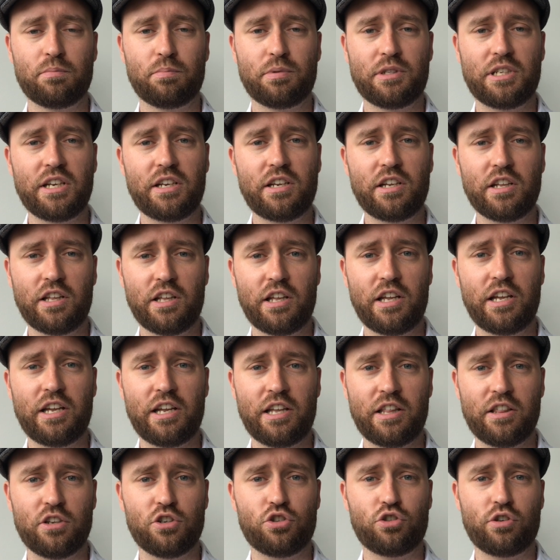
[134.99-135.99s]
particularly
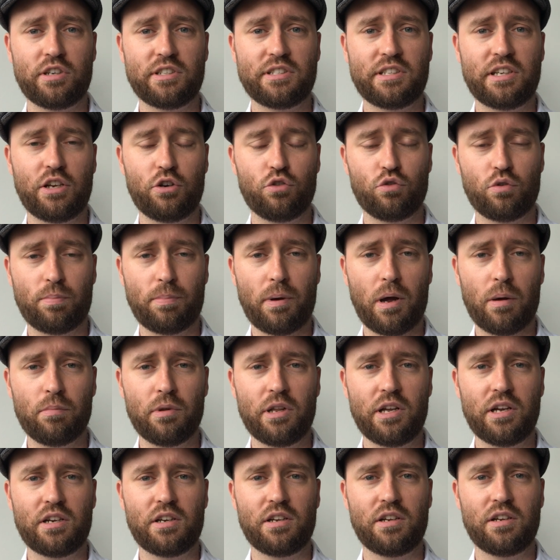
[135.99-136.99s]
in the Tressian
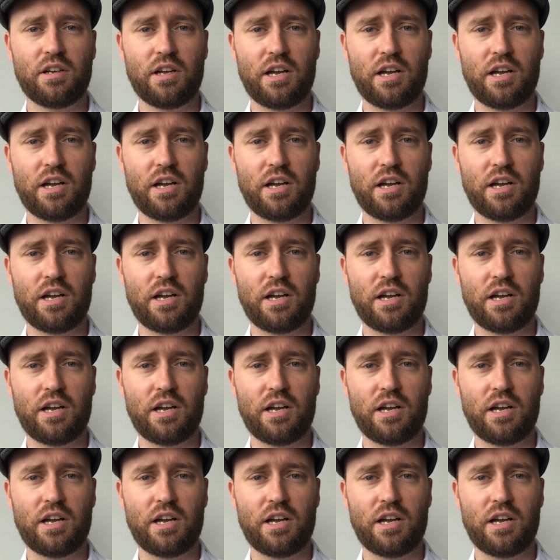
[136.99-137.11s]
Republic.